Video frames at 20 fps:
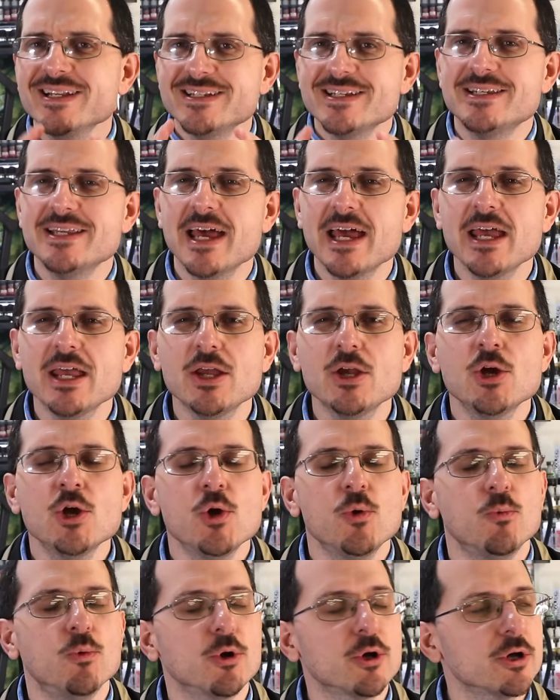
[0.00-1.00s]
Today
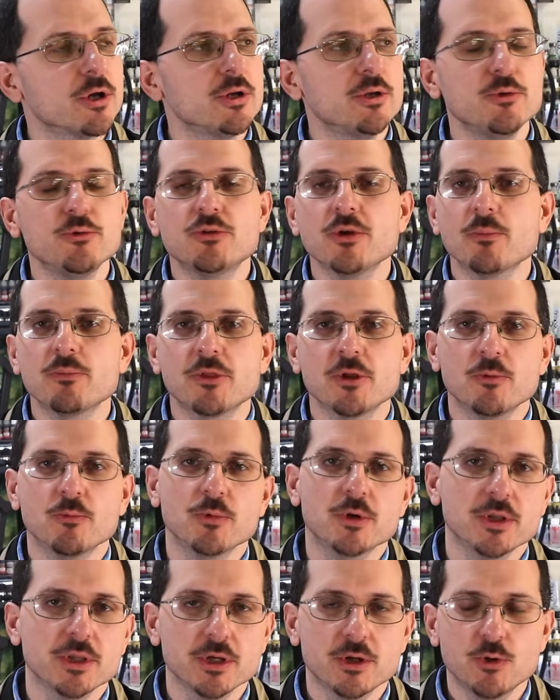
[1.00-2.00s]
we're going to do something
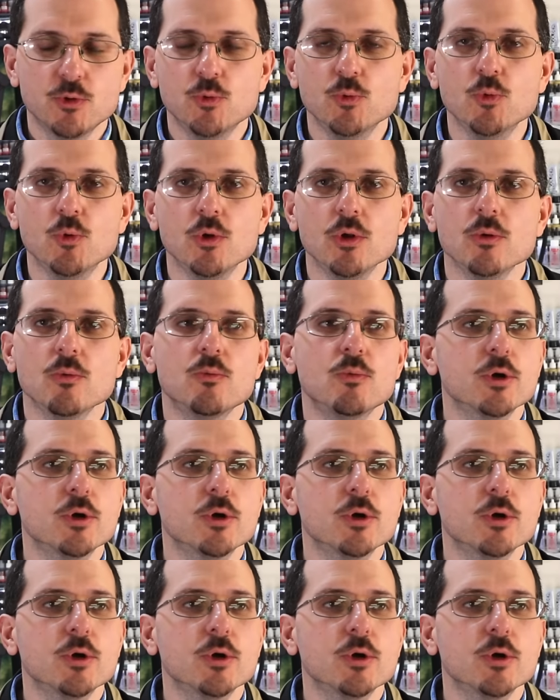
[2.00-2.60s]
really cool.